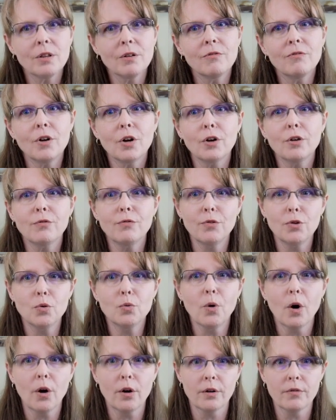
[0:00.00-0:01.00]
very few
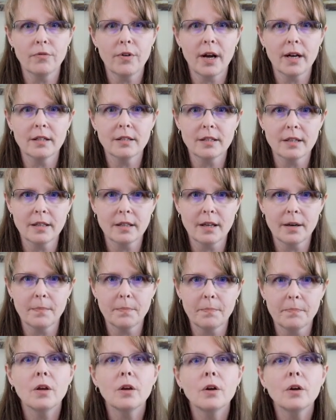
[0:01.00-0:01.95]
artifacts in them.